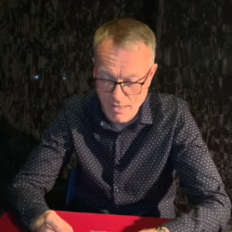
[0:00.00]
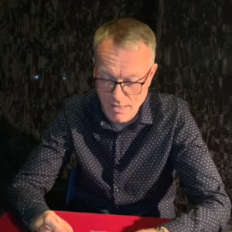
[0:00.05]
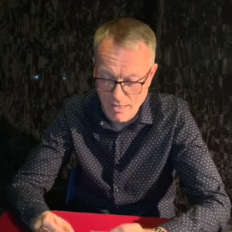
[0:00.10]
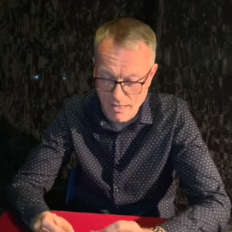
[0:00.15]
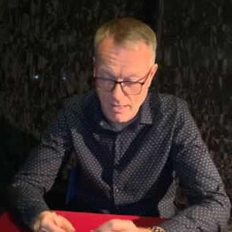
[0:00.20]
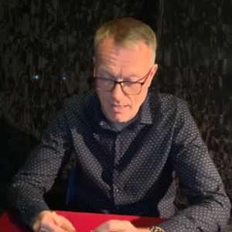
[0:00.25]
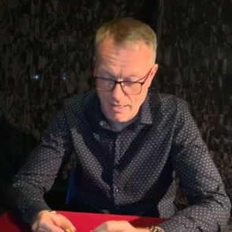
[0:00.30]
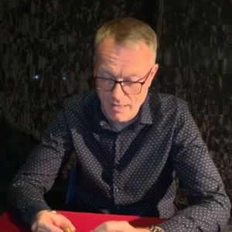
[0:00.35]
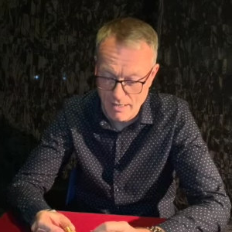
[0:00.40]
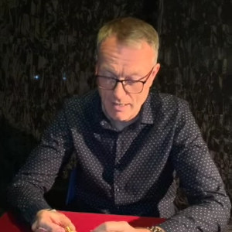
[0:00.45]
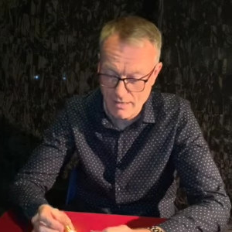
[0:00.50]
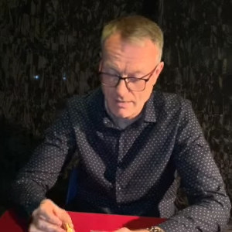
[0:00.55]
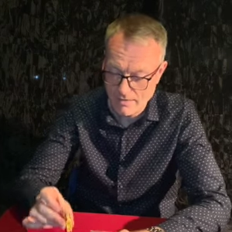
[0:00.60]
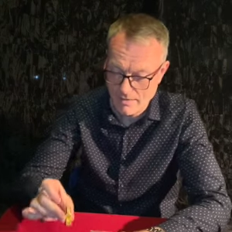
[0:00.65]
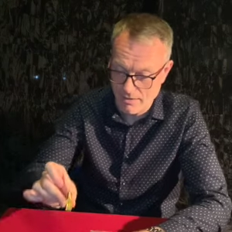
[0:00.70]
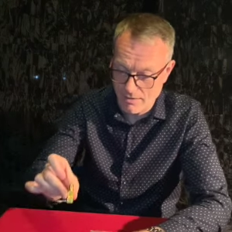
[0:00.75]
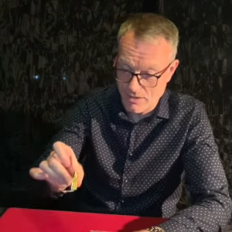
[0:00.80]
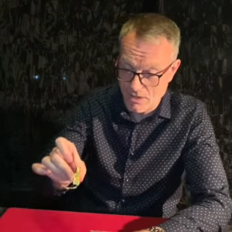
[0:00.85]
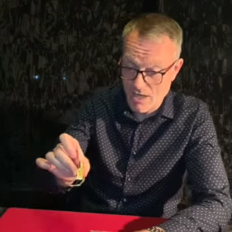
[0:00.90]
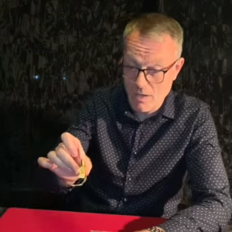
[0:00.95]
Uh, it's
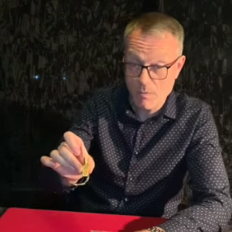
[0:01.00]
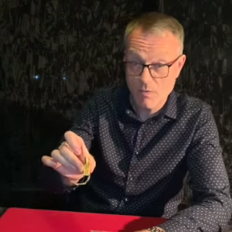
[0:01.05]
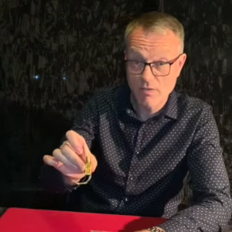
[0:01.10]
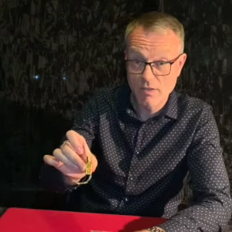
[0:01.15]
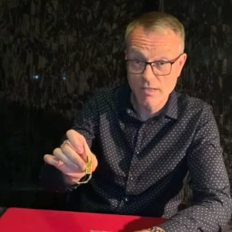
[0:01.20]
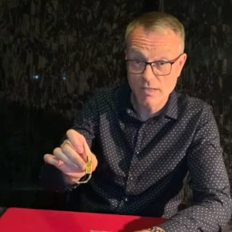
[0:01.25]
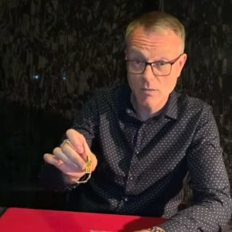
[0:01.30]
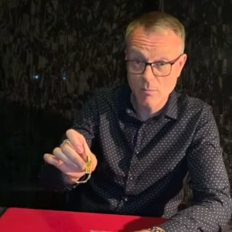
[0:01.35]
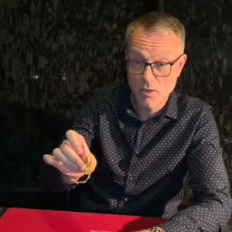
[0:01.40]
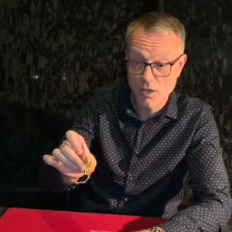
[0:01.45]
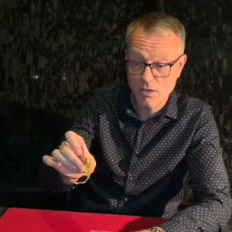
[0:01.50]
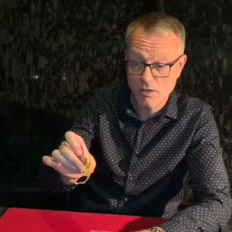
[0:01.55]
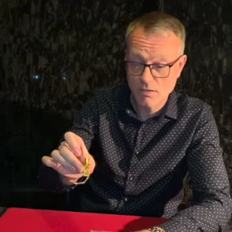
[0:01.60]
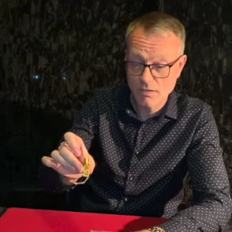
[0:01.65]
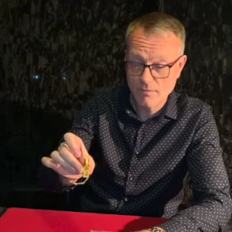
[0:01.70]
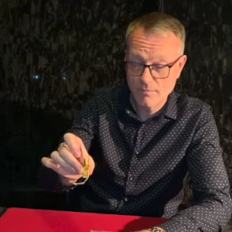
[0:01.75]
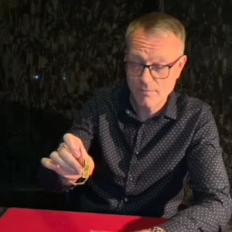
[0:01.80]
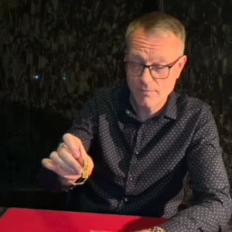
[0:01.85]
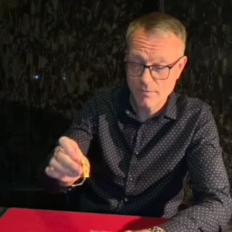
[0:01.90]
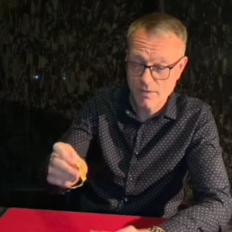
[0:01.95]
in the shape of a little
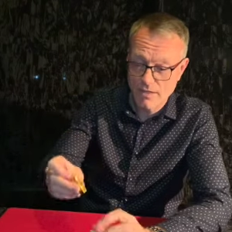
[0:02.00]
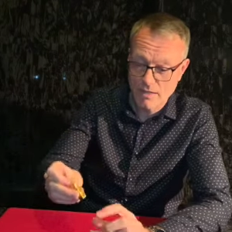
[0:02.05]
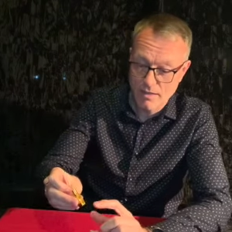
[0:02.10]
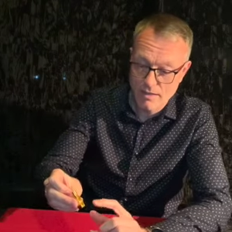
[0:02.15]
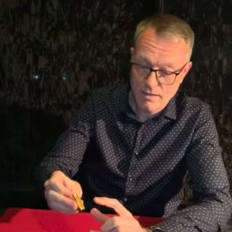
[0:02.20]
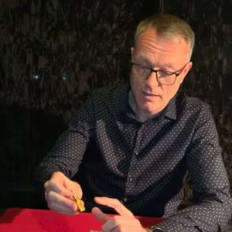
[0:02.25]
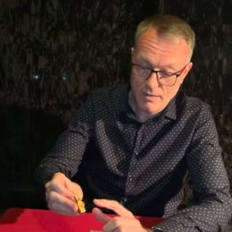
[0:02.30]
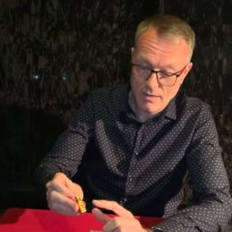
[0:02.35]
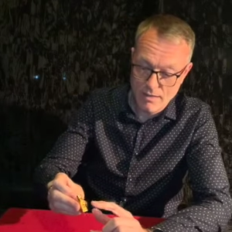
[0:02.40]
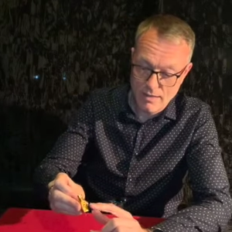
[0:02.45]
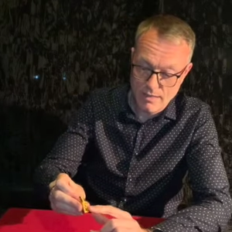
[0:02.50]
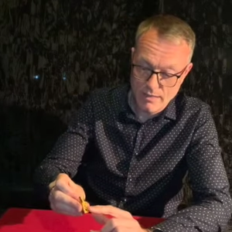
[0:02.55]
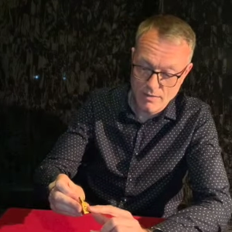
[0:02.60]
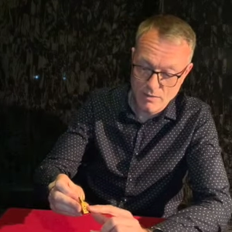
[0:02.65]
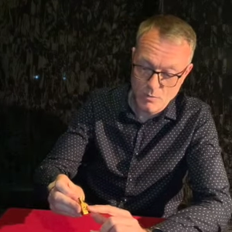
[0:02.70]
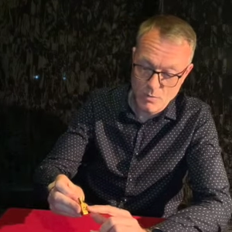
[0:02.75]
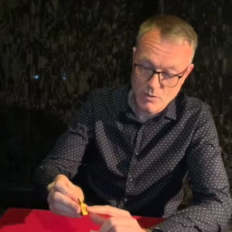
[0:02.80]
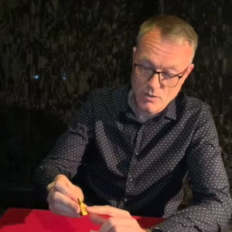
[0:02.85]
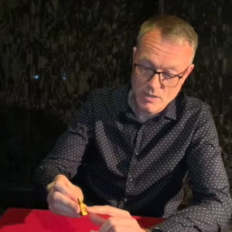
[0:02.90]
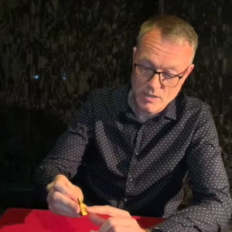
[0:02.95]
bottle, and
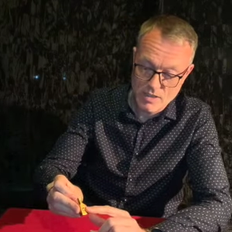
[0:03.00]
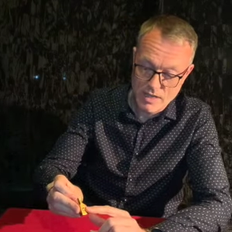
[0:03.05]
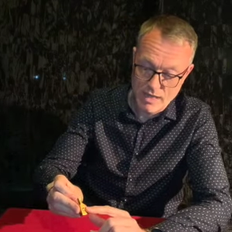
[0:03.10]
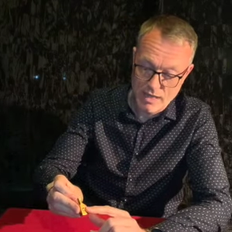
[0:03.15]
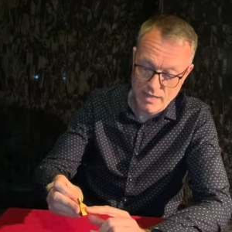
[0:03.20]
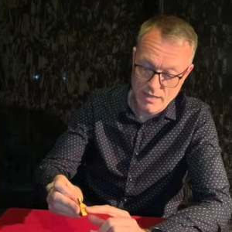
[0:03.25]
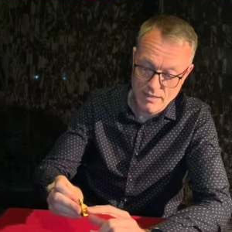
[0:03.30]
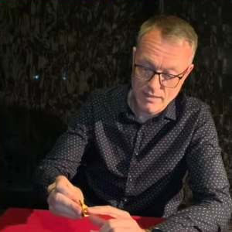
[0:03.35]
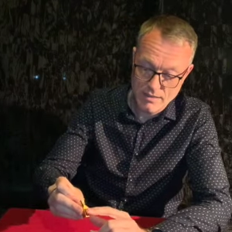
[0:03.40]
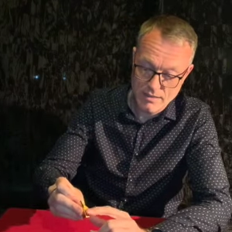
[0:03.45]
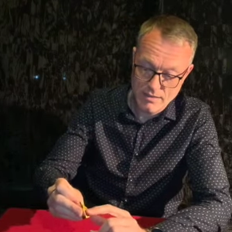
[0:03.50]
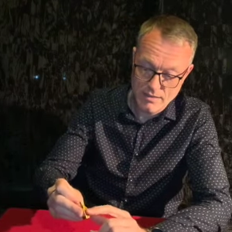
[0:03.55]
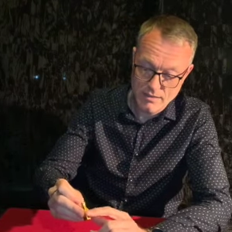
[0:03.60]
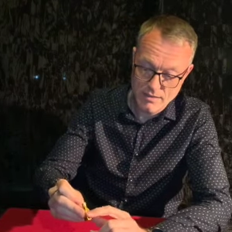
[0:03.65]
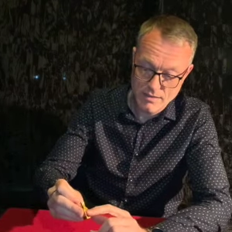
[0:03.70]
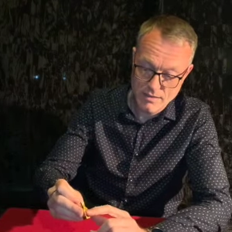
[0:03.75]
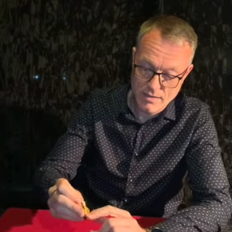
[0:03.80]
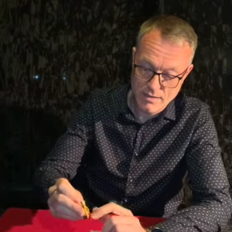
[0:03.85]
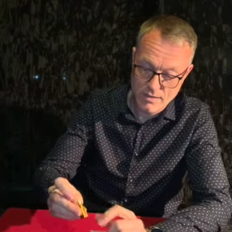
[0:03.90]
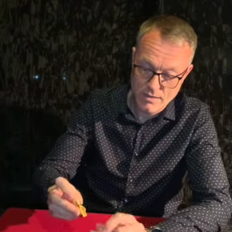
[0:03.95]
in one side
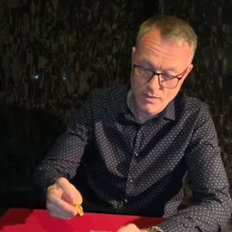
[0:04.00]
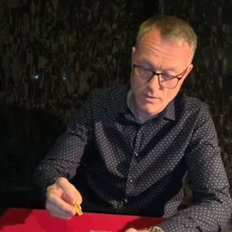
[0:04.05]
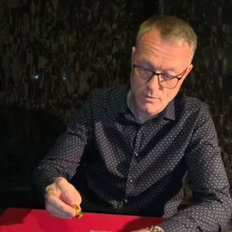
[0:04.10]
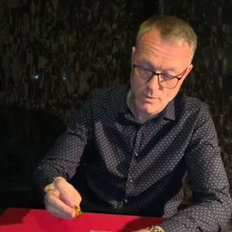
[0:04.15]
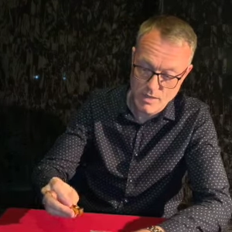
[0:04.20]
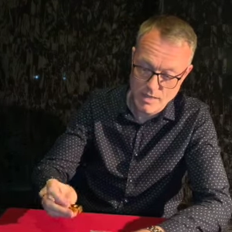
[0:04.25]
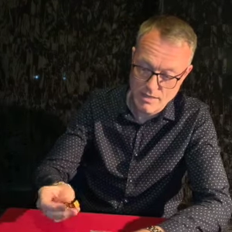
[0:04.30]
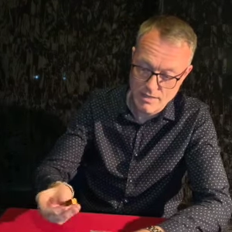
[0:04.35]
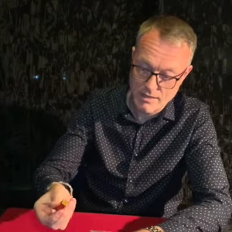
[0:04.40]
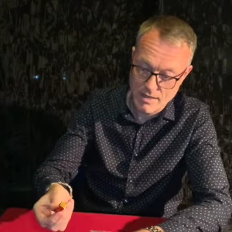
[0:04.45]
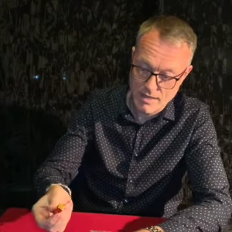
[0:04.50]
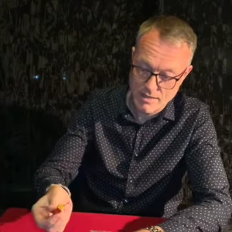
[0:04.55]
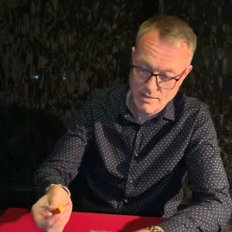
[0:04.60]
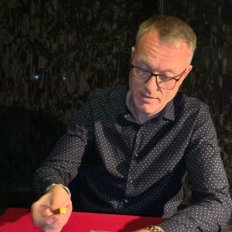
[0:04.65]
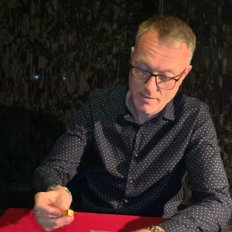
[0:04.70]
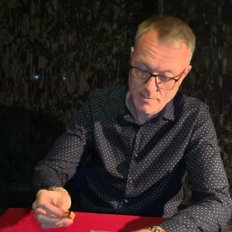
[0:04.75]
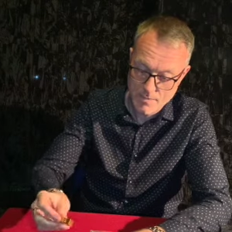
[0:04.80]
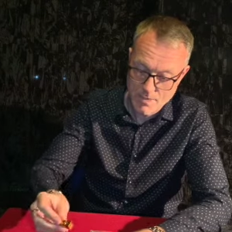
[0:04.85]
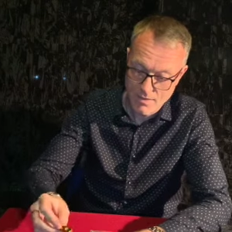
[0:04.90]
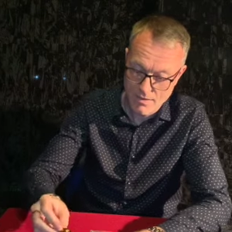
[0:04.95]
there's a, a recess,